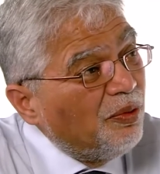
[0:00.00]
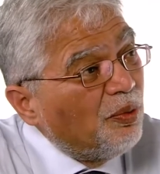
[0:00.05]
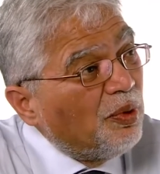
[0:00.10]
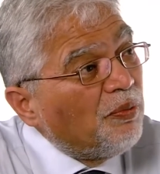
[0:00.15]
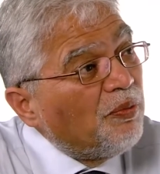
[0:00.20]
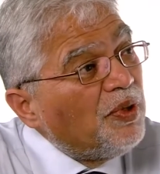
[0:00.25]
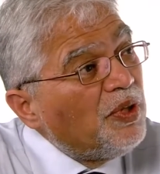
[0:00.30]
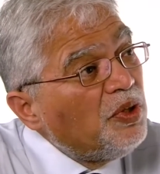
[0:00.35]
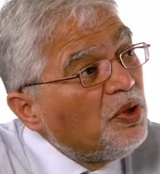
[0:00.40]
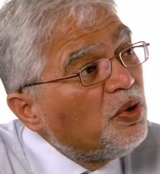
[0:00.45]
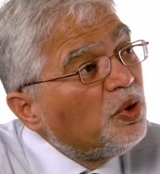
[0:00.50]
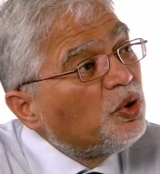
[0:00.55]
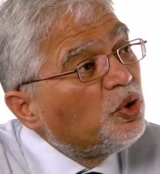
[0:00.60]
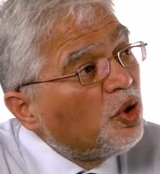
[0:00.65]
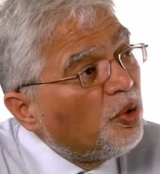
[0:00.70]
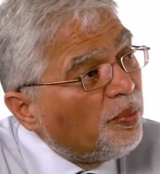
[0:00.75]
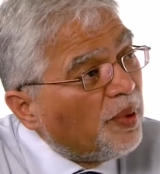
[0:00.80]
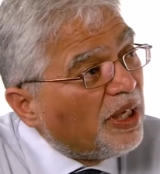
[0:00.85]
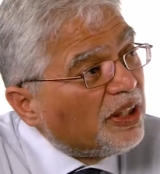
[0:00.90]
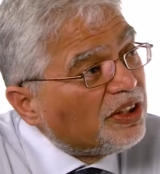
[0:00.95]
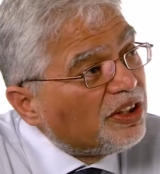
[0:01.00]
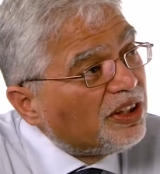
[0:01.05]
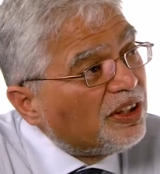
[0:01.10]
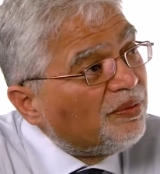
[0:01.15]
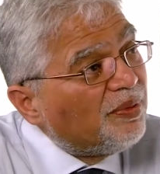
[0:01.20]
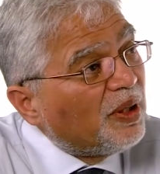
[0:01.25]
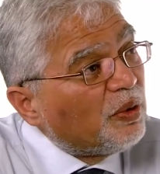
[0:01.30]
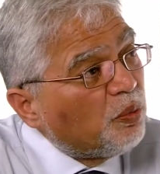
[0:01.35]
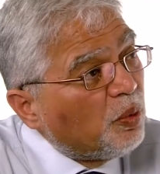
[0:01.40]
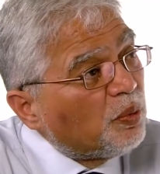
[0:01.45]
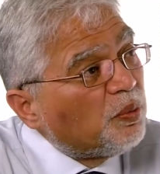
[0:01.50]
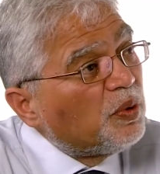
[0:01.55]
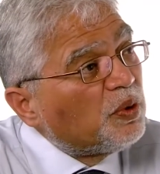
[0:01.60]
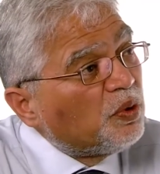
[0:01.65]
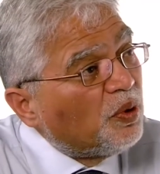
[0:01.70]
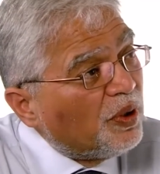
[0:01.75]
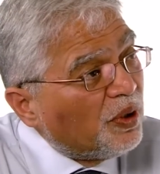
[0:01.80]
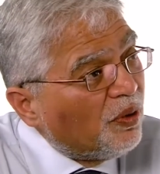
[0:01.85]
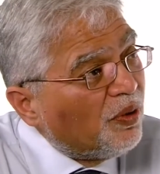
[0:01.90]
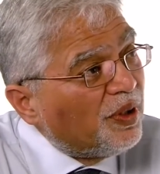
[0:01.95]
when we knew so much about what was
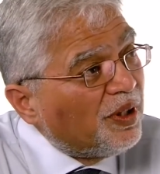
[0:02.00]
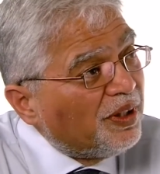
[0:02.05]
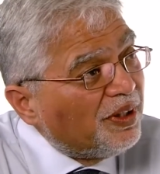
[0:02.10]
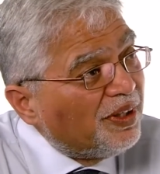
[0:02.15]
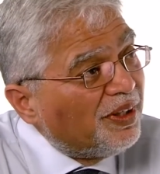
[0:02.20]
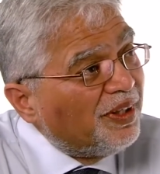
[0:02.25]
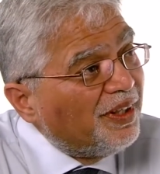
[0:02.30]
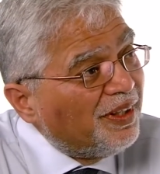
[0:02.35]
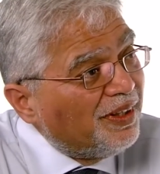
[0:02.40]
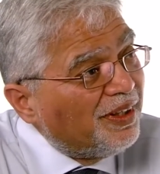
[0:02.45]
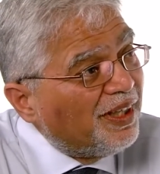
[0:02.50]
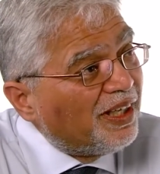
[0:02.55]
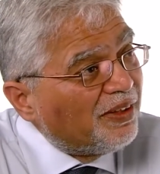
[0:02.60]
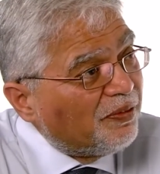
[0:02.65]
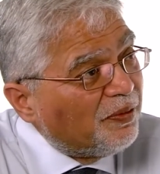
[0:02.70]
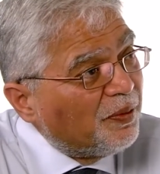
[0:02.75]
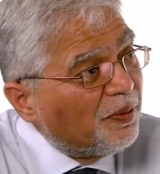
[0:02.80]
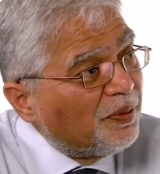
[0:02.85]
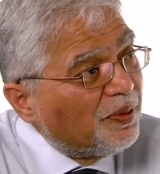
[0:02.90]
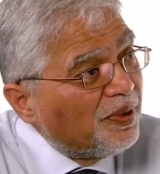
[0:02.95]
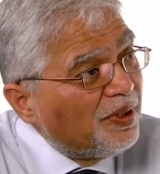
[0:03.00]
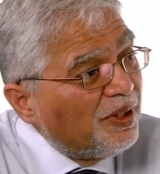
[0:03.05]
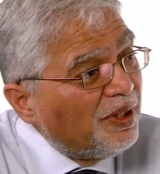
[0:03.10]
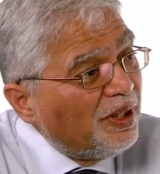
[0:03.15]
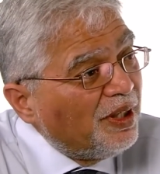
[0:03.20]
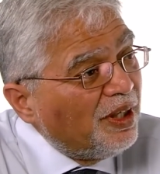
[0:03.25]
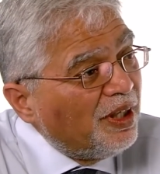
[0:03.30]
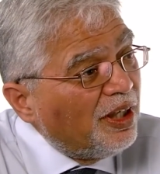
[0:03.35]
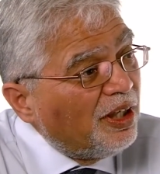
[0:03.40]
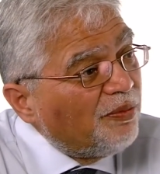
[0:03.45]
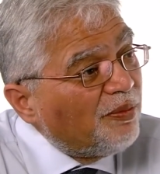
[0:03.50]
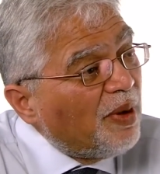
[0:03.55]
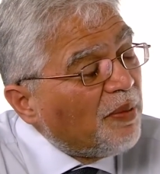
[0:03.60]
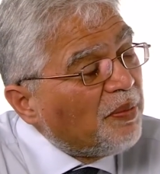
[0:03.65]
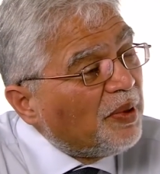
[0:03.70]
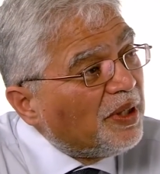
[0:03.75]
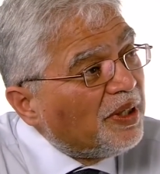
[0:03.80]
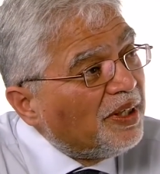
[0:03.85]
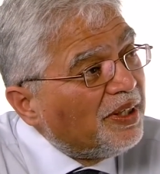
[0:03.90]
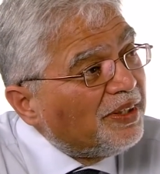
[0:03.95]
going on in Darfur.
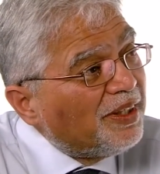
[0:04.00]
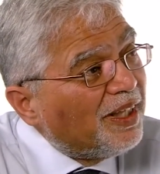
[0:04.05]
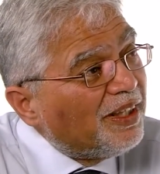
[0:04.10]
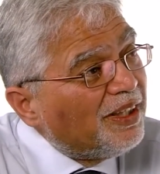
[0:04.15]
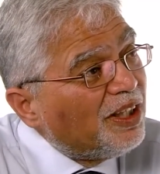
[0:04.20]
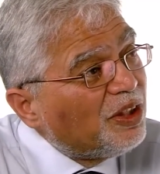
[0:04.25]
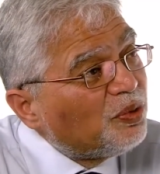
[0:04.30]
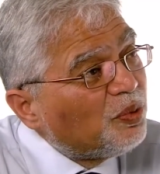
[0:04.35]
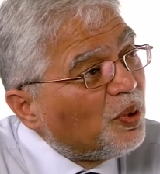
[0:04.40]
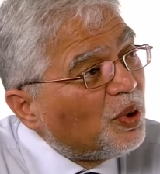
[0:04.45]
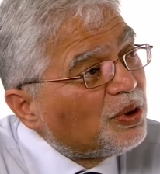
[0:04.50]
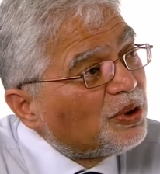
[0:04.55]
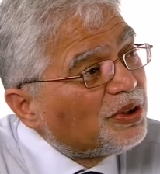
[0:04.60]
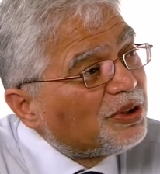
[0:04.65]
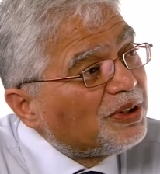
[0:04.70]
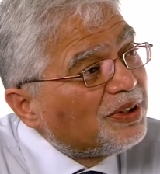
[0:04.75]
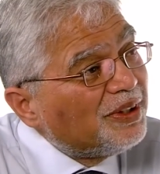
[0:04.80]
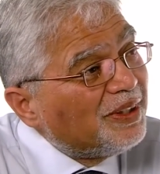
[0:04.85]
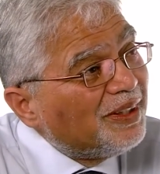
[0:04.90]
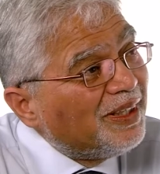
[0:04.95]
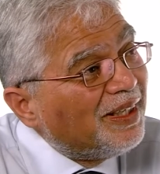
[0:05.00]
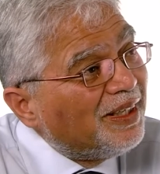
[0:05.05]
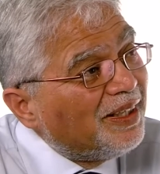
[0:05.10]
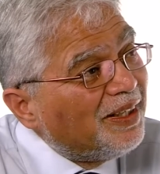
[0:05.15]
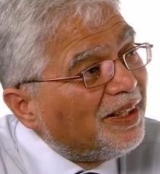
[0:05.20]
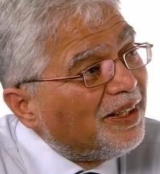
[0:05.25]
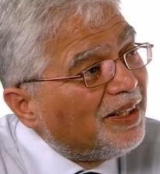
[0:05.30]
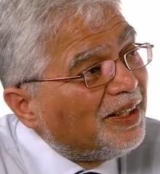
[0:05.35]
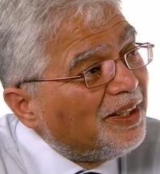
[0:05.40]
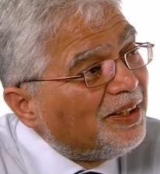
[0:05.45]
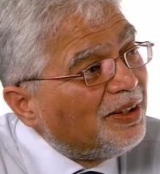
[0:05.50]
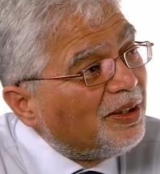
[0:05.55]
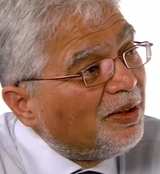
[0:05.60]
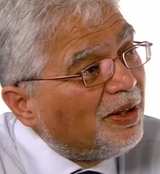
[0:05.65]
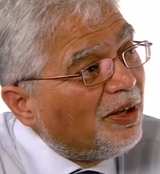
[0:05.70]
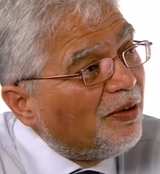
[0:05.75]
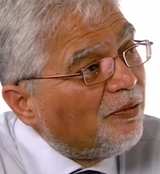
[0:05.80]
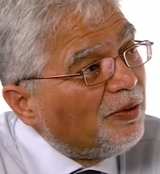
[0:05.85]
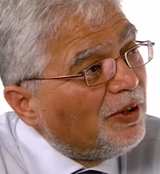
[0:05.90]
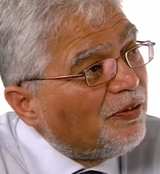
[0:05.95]
Remember that this was
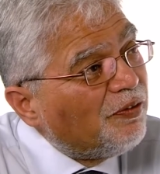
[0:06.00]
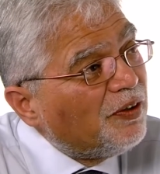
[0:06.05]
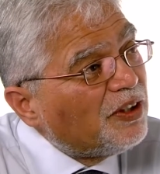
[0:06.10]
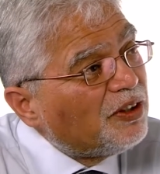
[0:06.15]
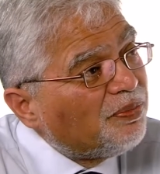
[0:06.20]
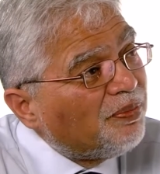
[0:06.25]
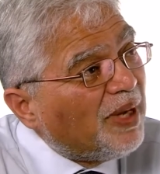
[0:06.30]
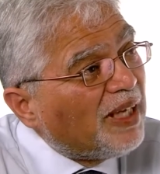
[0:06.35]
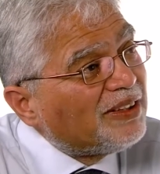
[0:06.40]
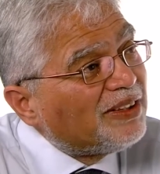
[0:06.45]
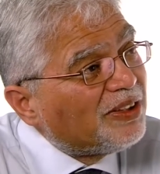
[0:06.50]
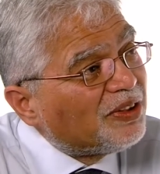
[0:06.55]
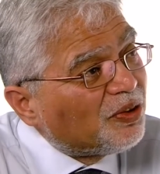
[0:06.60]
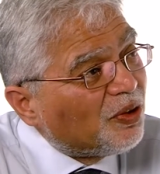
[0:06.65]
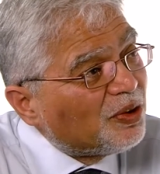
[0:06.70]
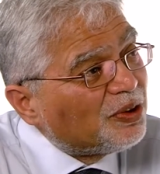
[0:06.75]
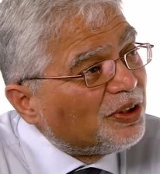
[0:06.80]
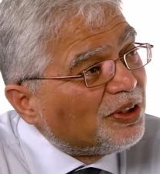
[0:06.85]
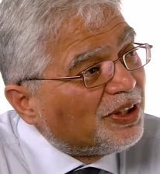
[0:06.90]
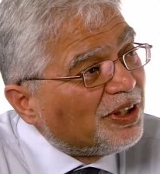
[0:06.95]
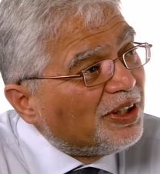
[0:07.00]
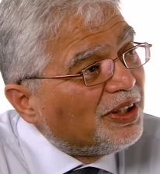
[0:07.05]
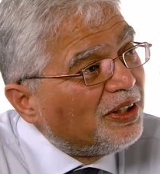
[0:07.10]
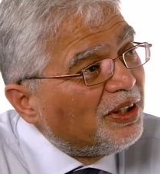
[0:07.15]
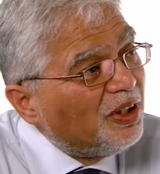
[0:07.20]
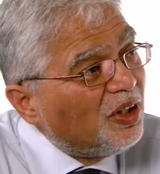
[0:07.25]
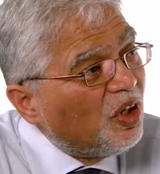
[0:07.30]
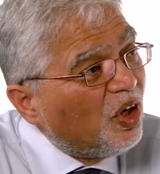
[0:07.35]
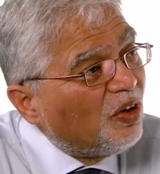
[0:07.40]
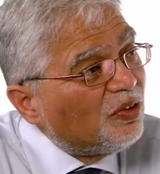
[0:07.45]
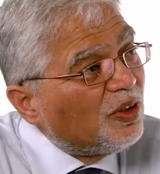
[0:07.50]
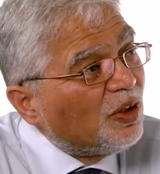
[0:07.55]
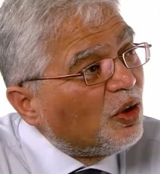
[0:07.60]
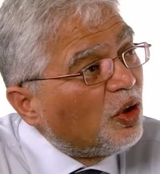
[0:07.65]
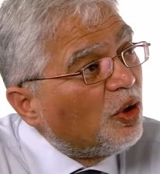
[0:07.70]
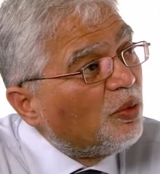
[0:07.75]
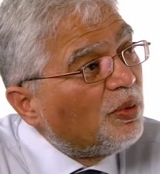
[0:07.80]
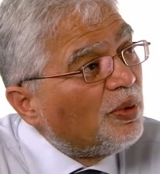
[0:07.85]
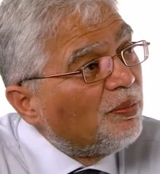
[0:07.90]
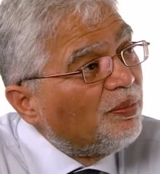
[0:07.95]
the first mass atrocity of the
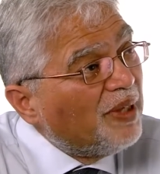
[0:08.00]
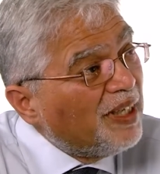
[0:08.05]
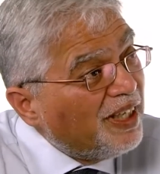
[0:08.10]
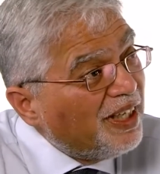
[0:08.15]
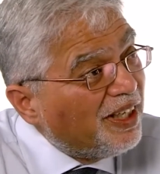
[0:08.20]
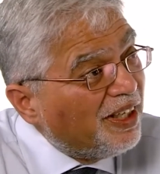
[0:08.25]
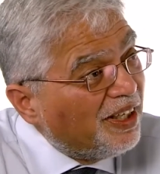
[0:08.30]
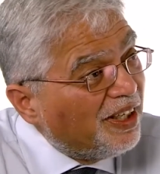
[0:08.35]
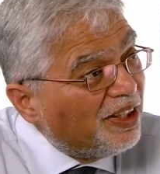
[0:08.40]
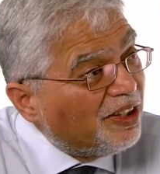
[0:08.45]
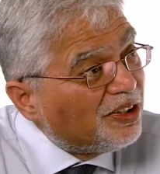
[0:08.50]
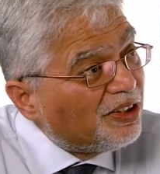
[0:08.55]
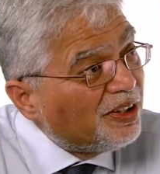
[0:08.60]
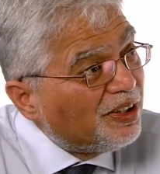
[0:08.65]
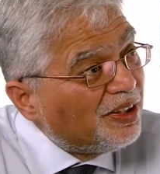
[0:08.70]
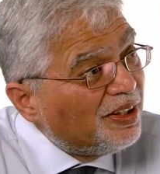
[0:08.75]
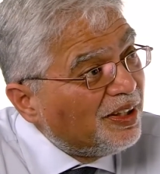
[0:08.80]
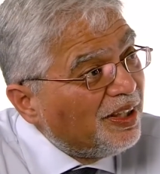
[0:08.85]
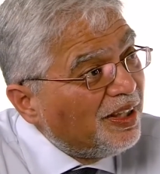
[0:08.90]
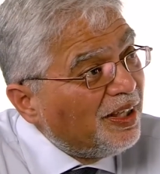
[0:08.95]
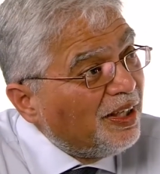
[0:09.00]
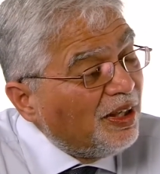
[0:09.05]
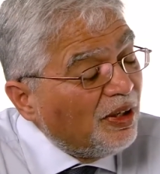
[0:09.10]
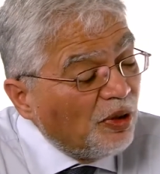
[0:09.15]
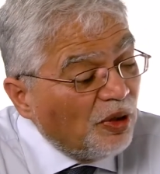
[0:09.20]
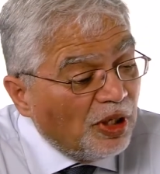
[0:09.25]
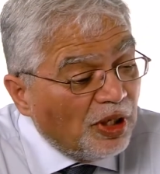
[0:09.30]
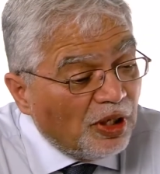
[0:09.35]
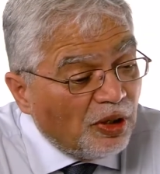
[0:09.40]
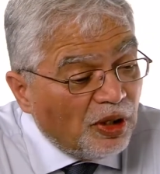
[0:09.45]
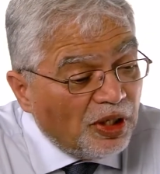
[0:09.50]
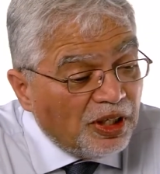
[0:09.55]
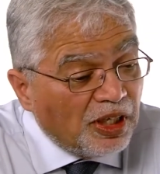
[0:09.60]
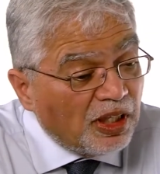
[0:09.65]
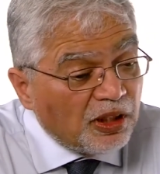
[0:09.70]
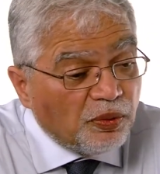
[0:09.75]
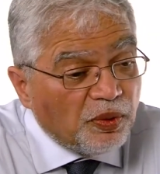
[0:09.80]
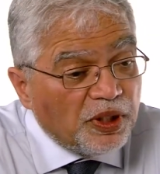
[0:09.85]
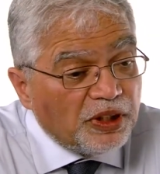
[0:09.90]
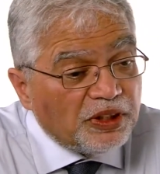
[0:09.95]
global media age. In
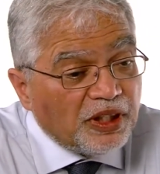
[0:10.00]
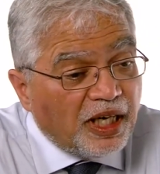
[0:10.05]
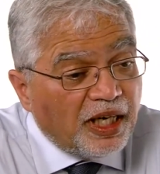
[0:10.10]
other words,